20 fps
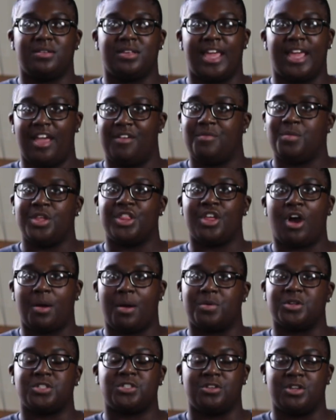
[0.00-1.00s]
gave me the
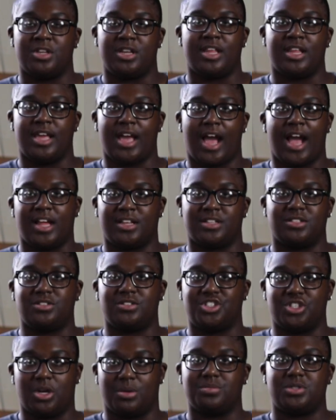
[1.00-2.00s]
opportunity, I
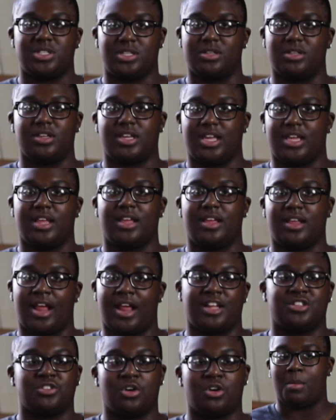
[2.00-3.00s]
jumped to get it. And
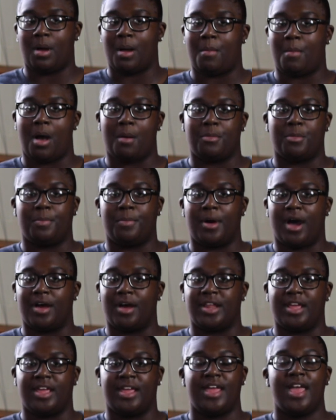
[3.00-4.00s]
I my mom
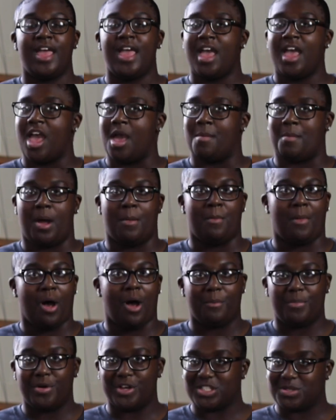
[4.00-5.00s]
about it, and my
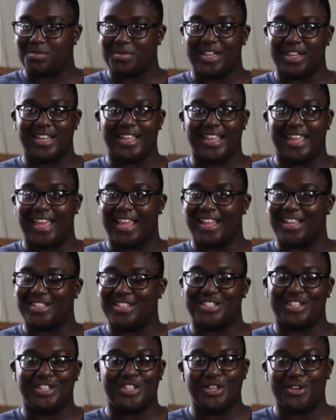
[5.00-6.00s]
mom pushed me to
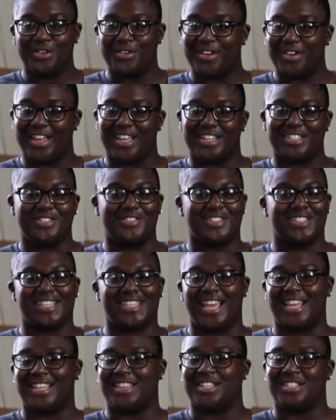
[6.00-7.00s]
do it. She was
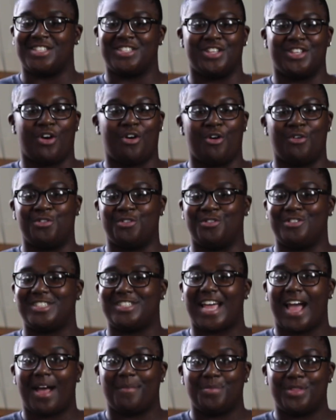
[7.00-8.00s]
like, this is a whole new
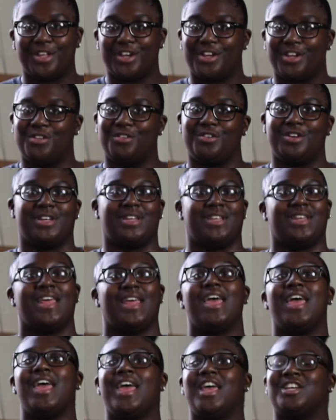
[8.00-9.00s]
chapter. You can
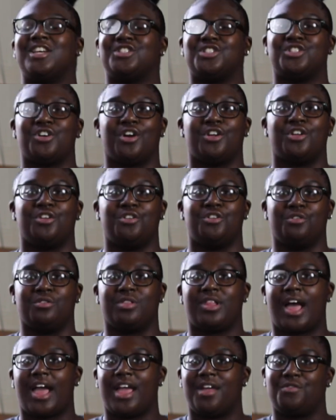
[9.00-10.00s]
start a new
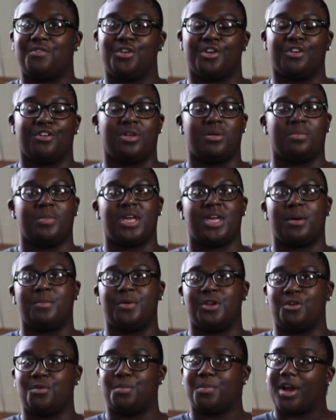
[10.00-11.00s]
life. You're going to become
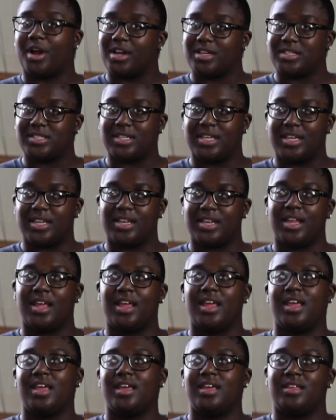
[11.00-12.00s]
a new person.
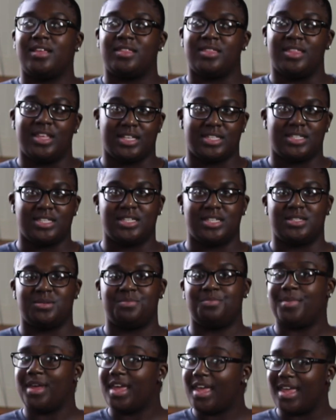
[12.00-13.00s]
This is
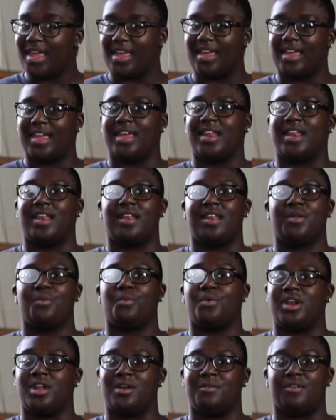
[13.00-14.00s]
big. And
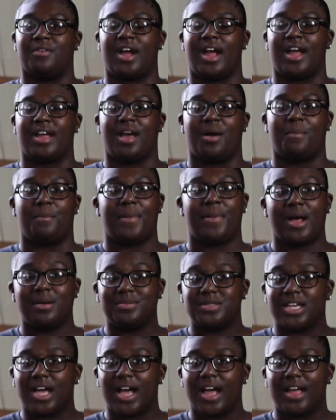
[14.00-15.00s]
whenever I got
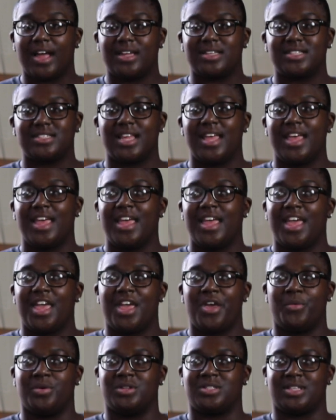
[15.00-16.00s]
baptized,
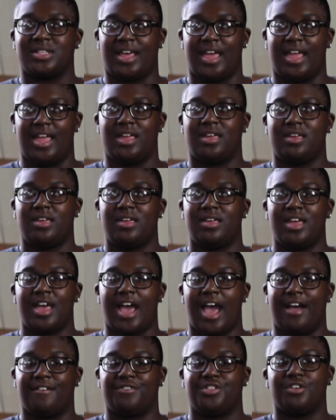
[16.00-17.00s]
it was like,
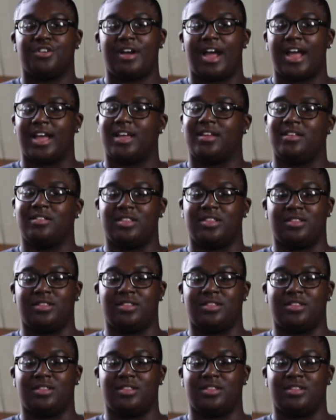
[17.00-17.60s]
after I